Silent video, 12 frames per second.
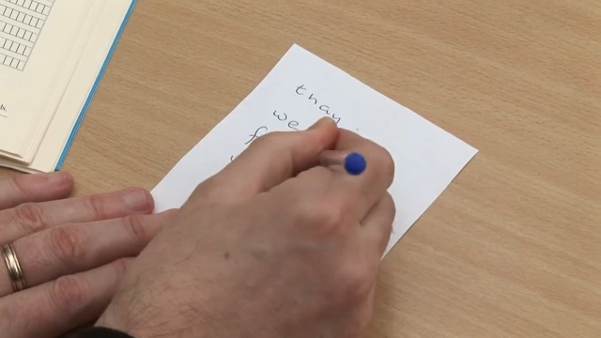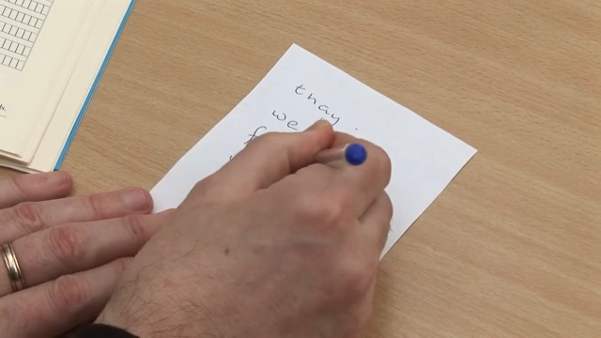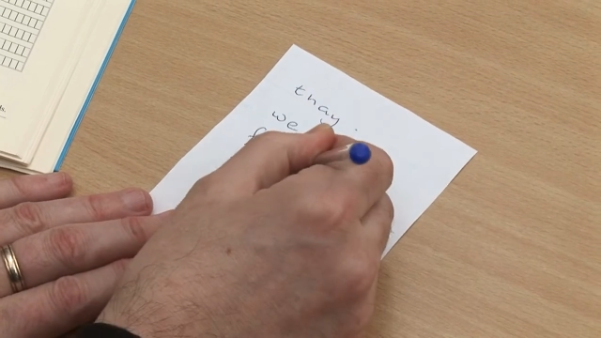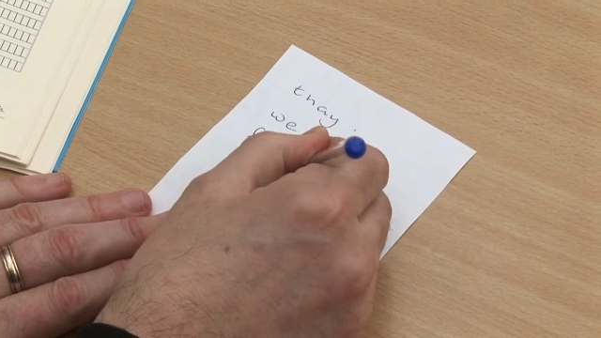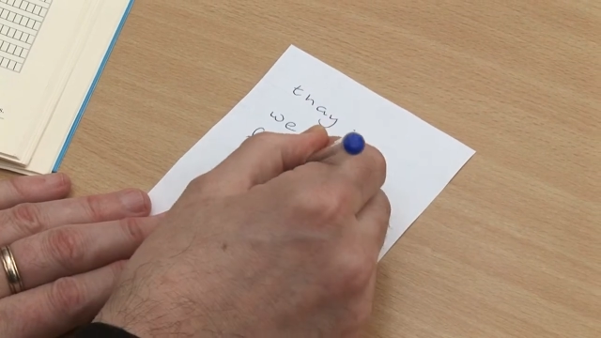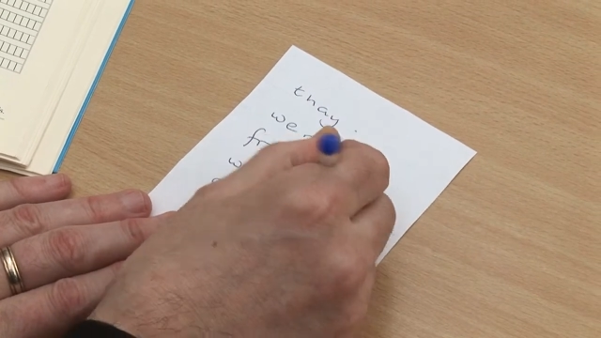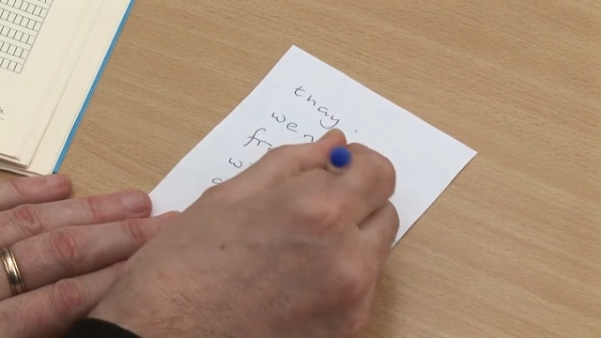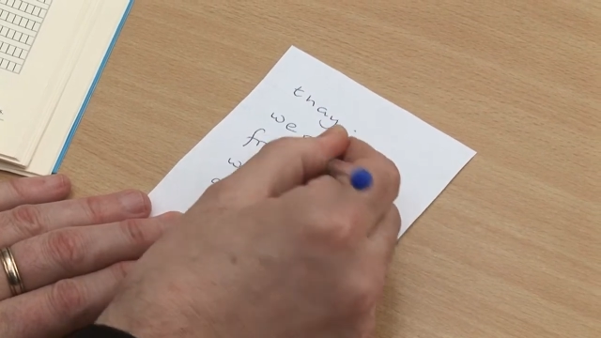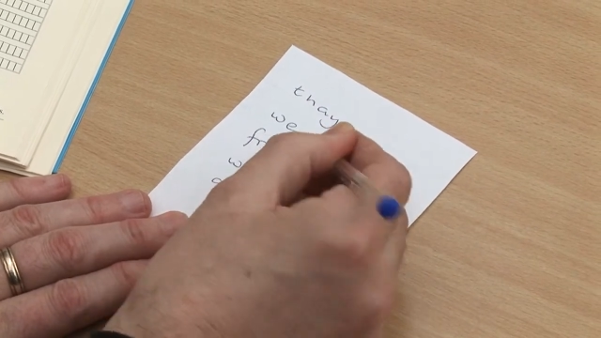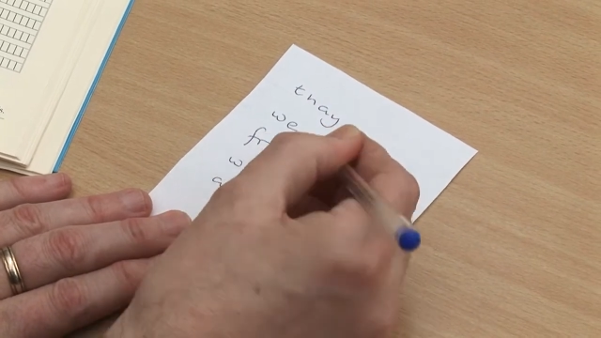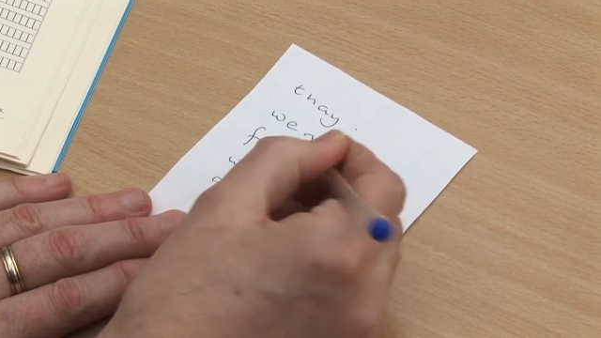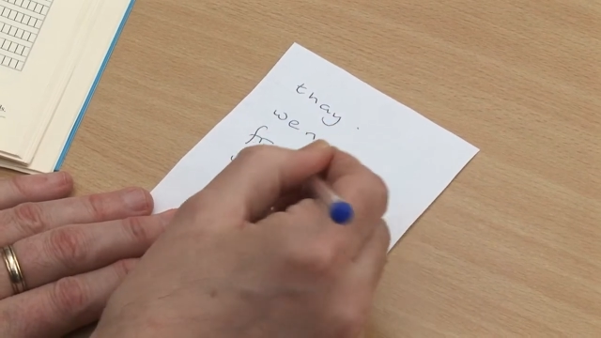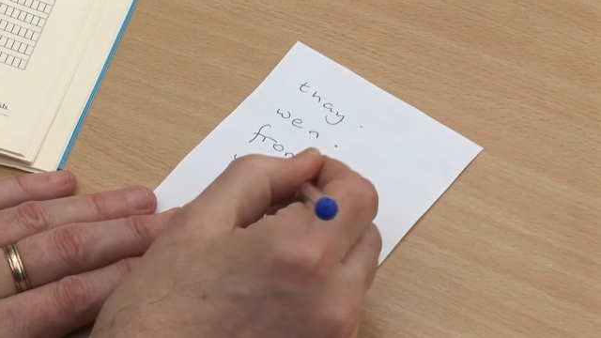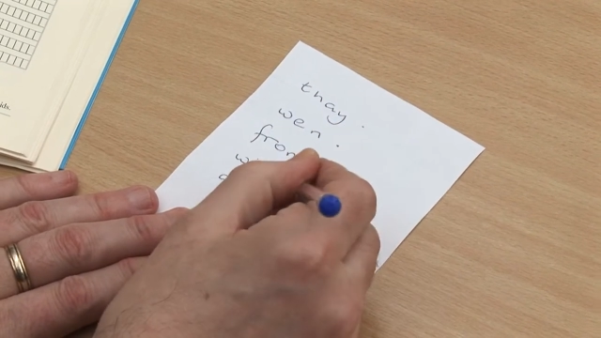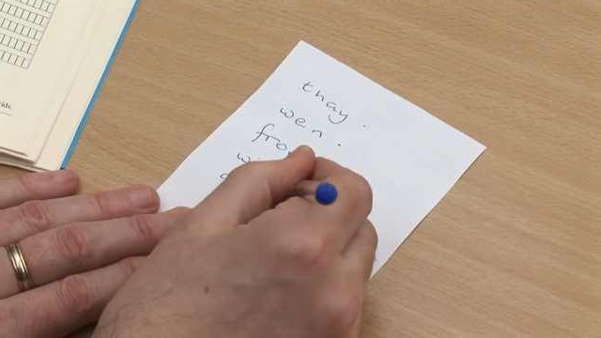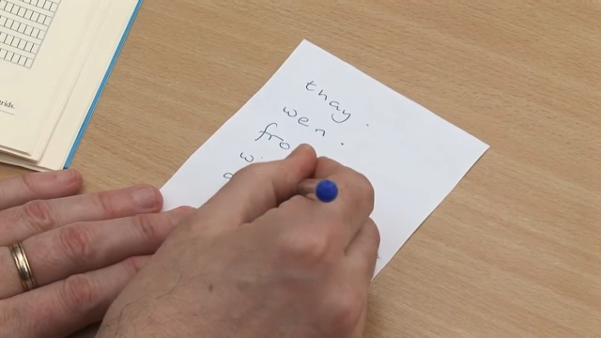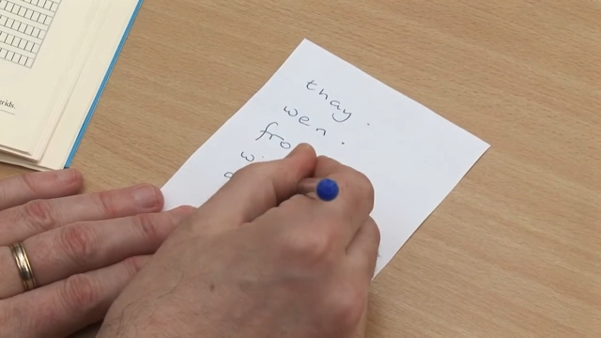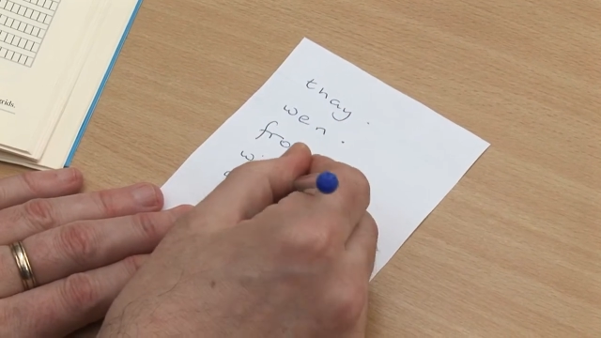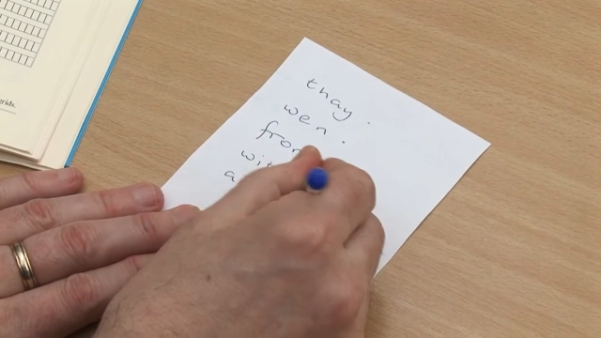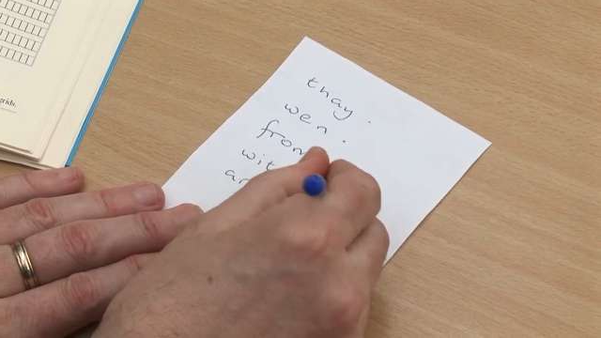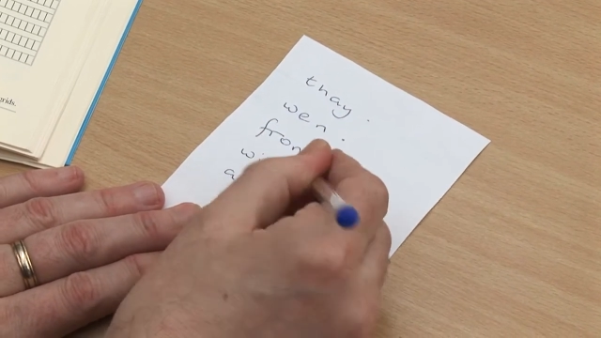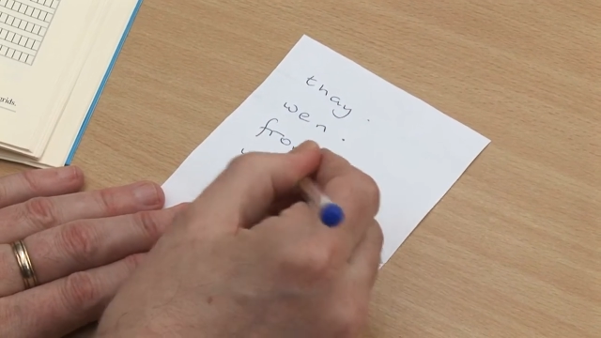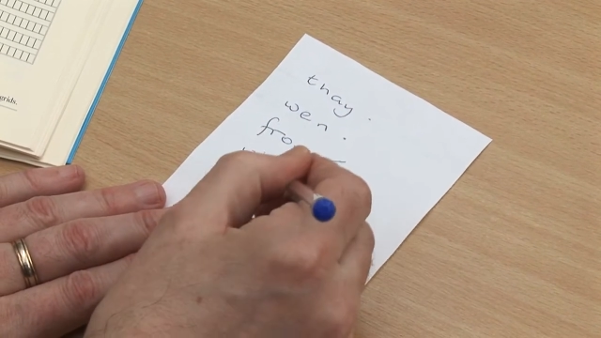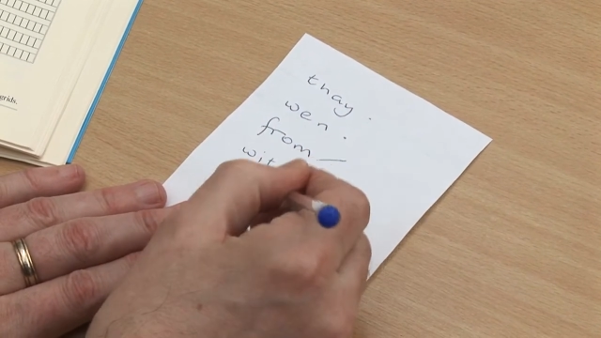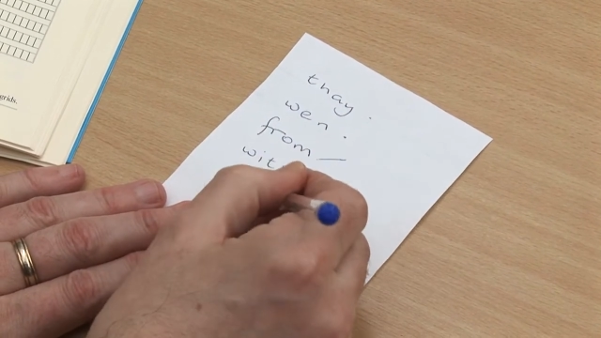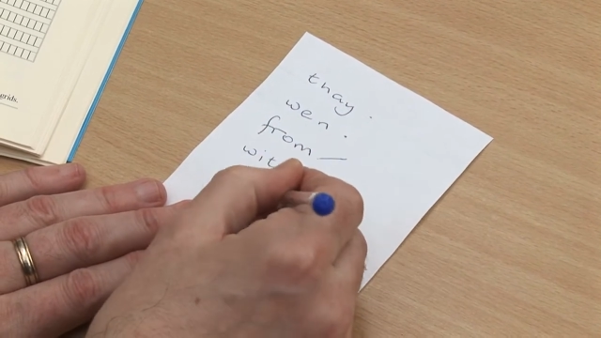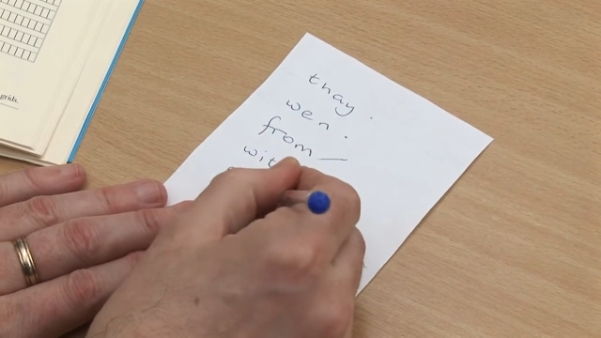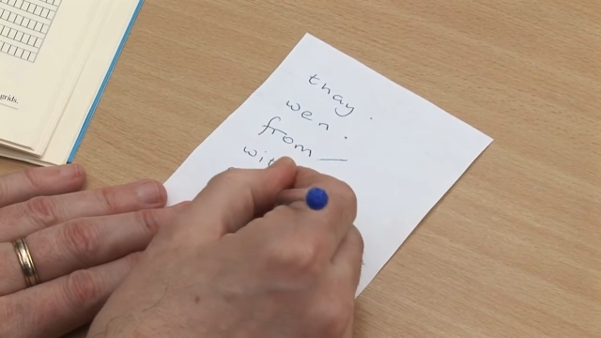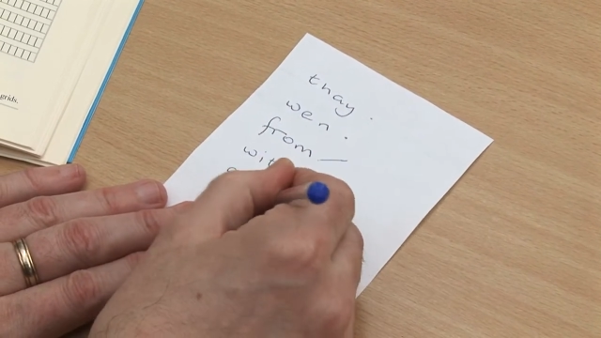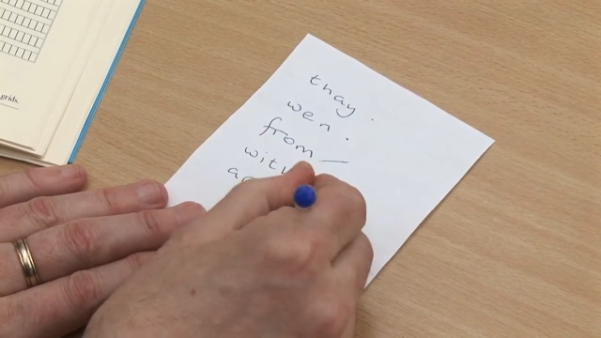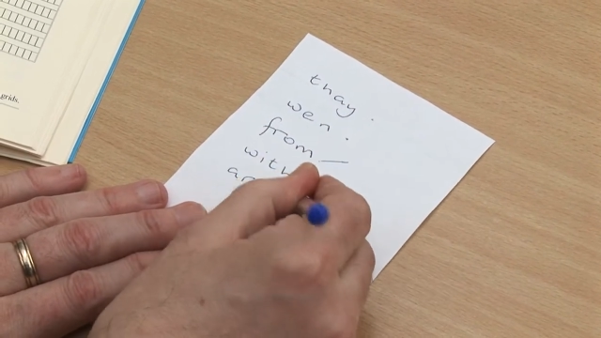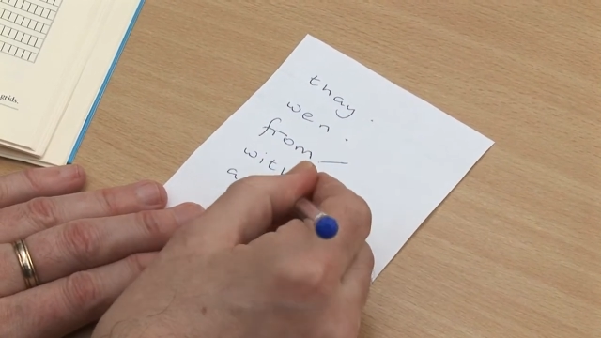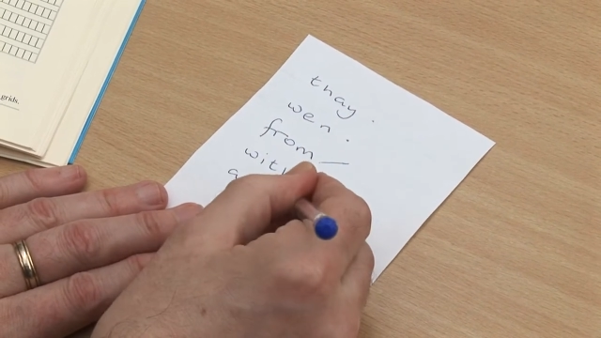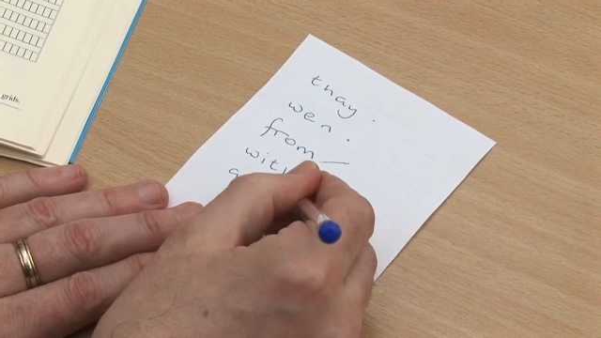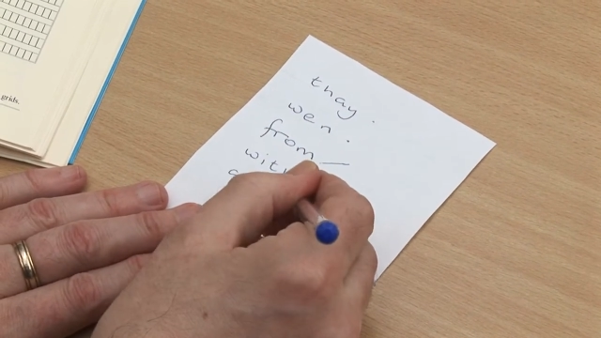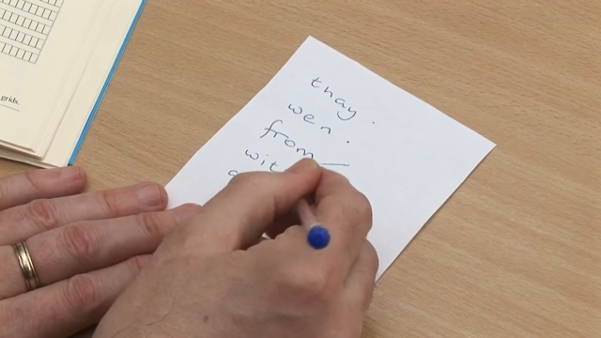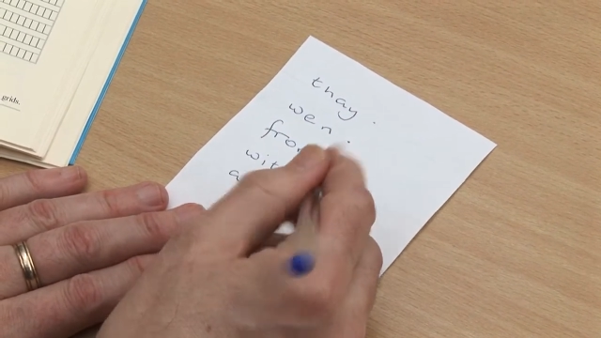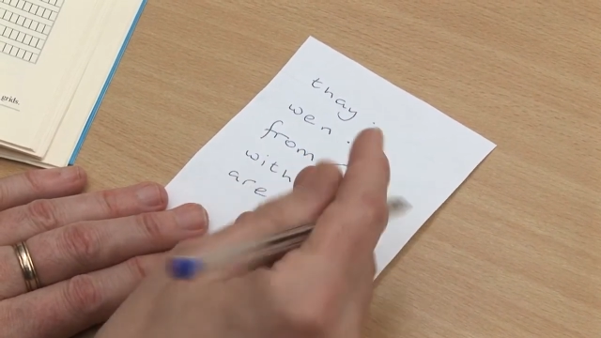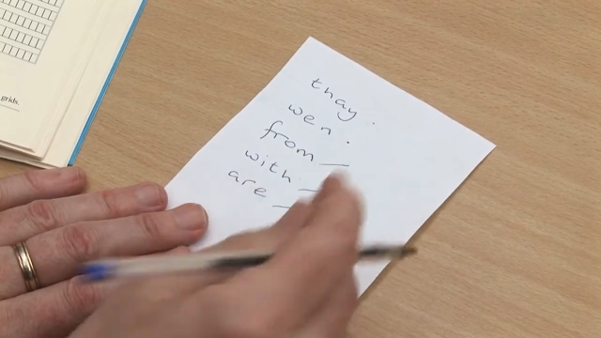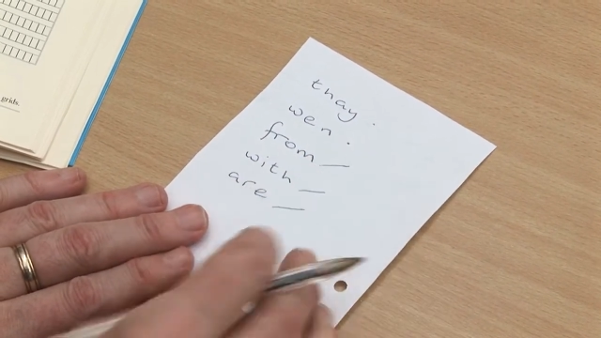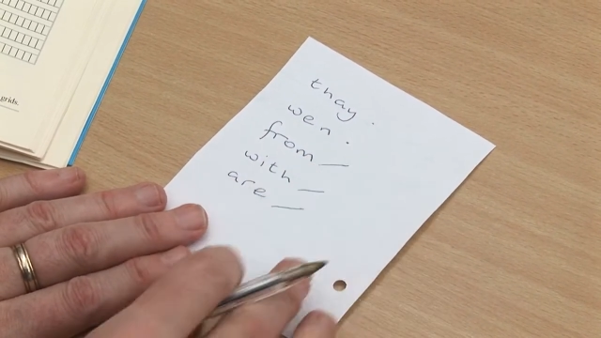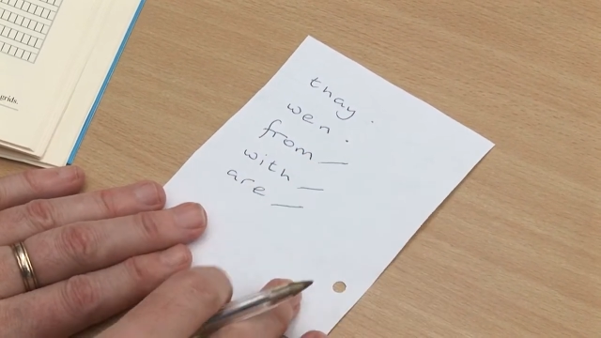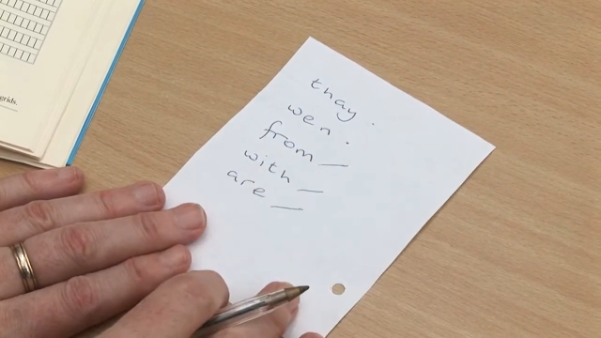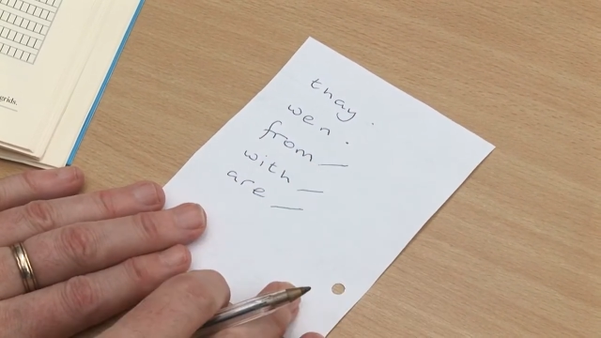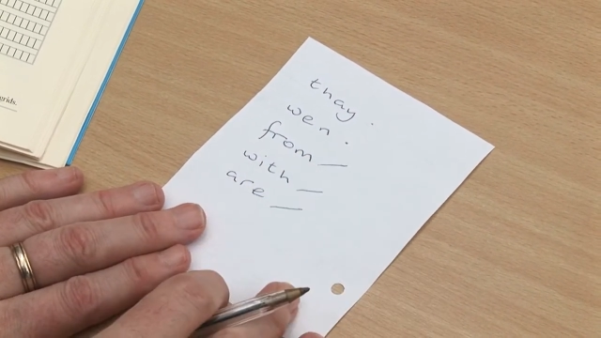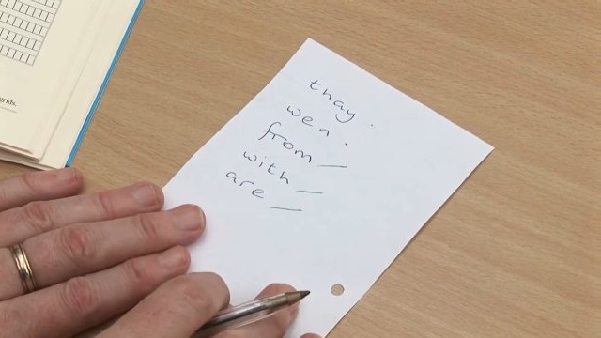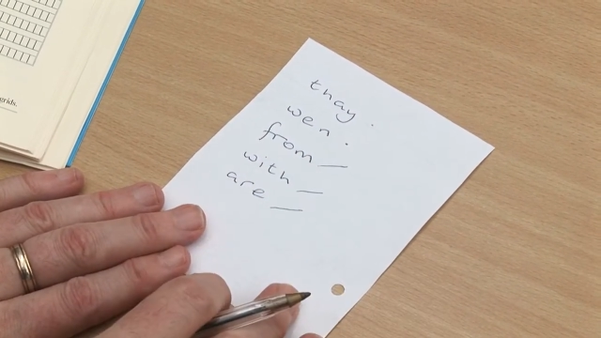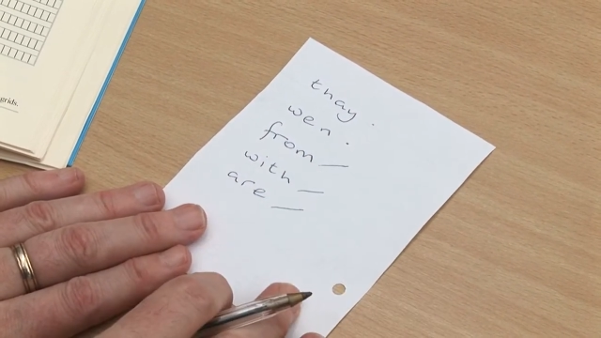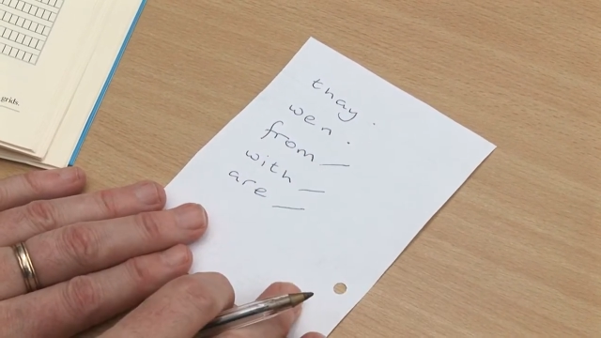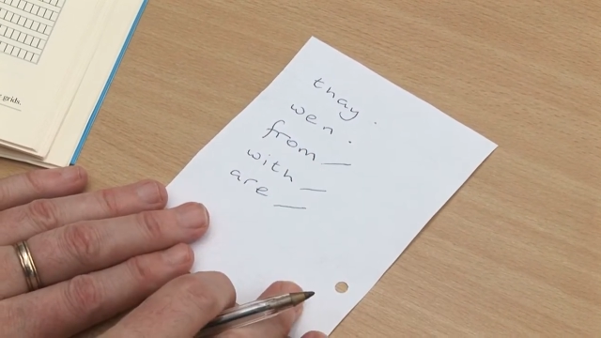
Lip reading: [unreadable: no face in view]